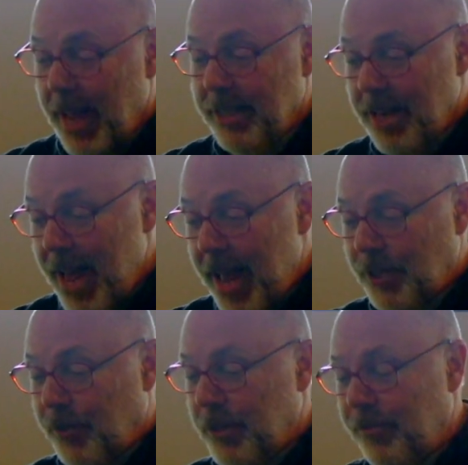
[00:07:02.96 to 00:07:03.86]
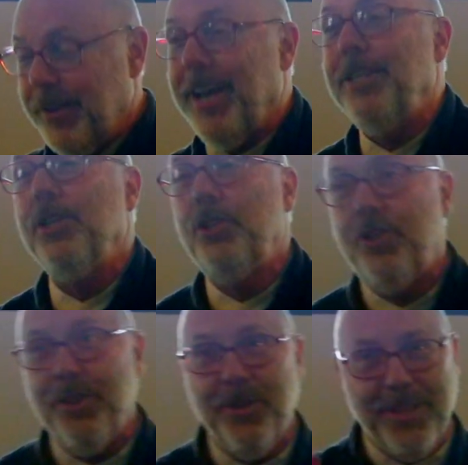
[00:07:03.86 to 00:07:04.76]
kinds of hats for different kinds of
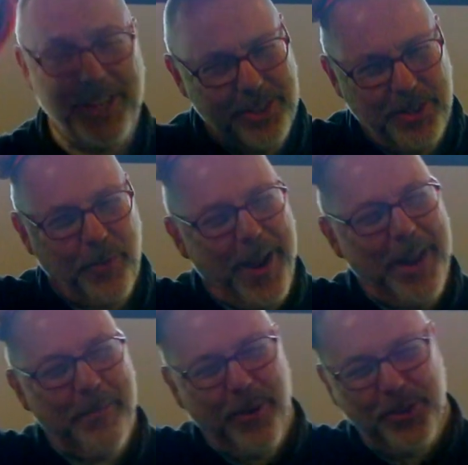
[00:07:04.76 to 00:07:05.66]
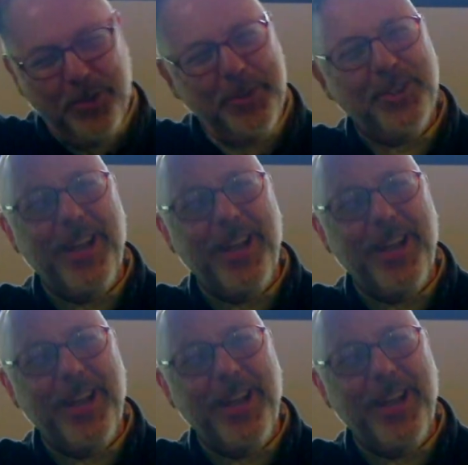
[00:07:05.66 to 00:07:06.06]
Jews. And he's the rainbow Jewish